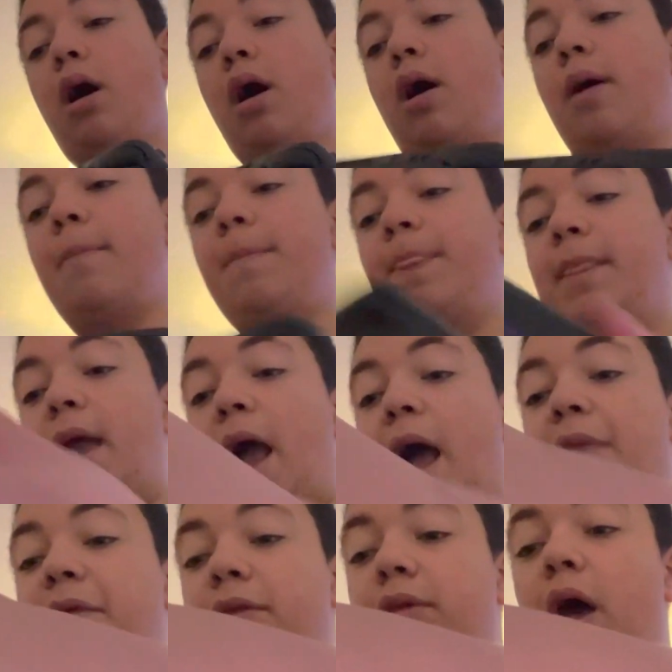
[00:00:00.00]
And
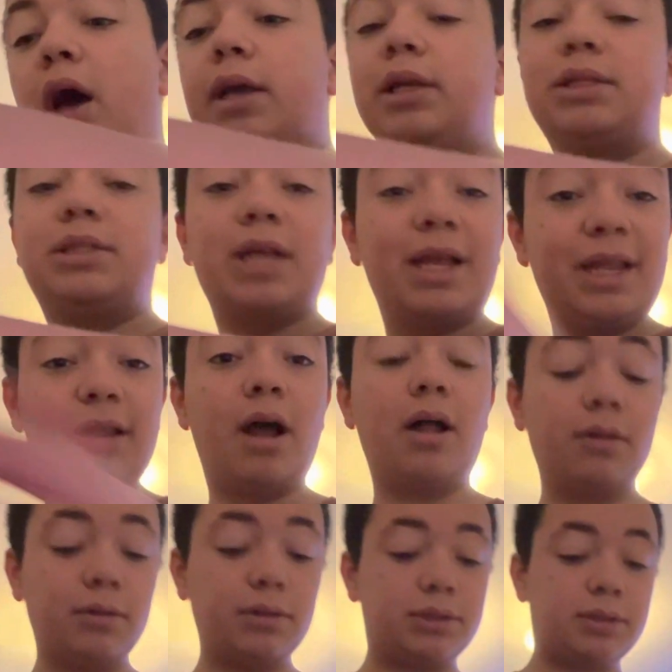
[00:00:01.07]
the dock is
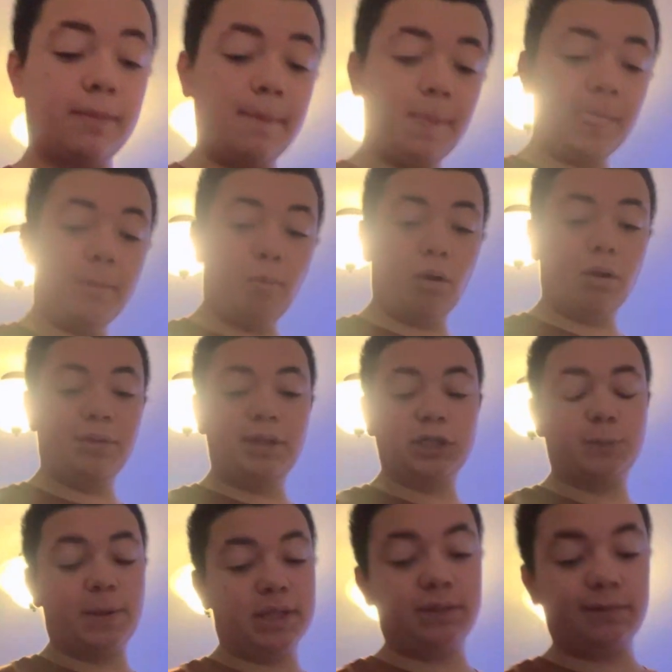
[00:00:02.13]
$90, more on the
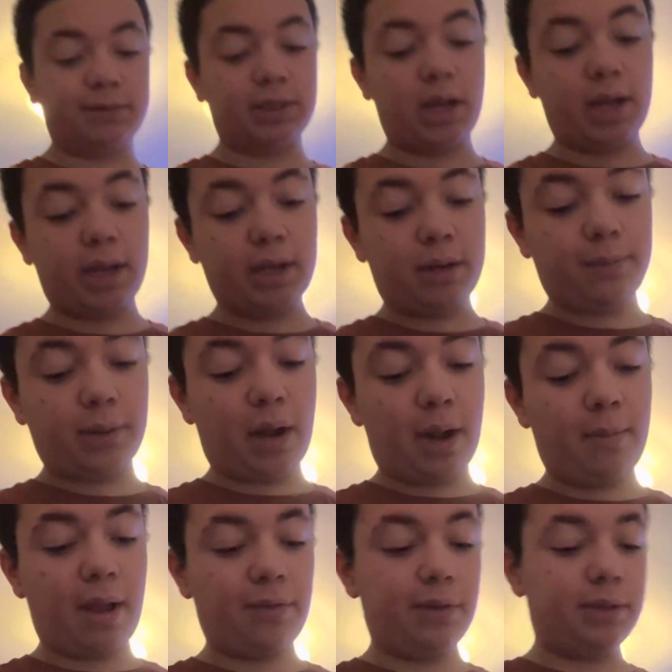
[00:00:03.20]
expensive side, but
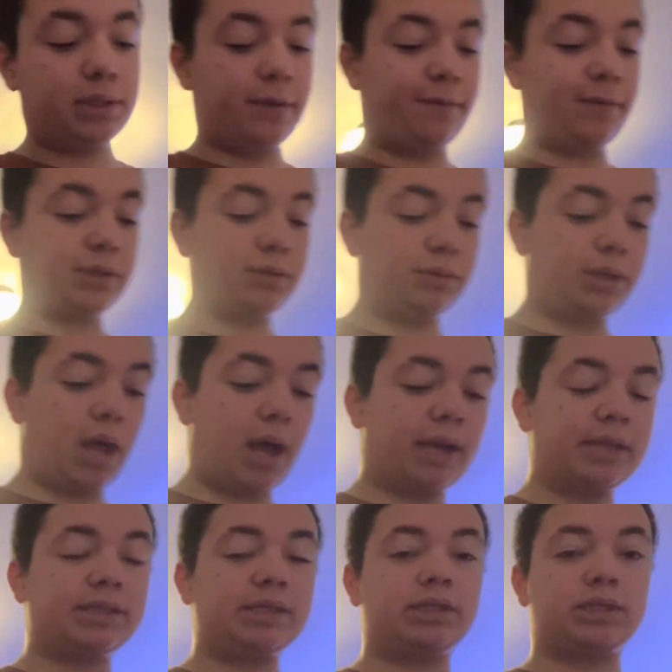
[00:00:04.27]
I'd rather use the official
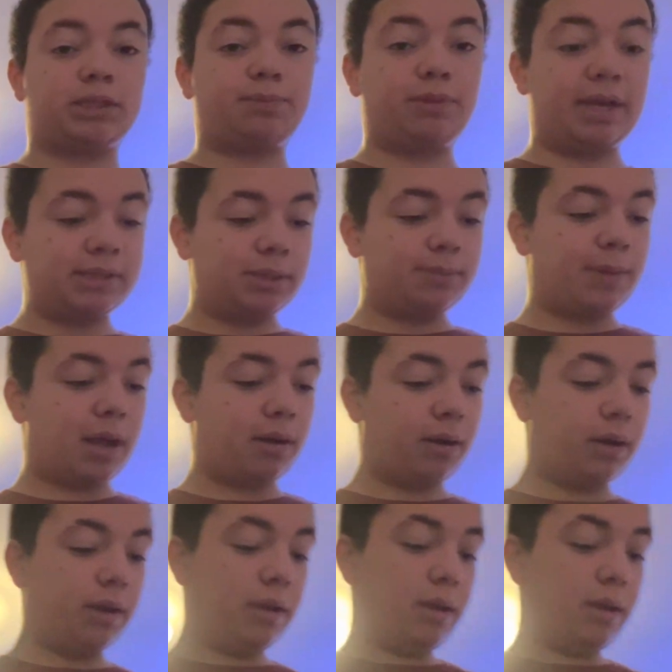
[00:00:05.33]
dock as it displays it better.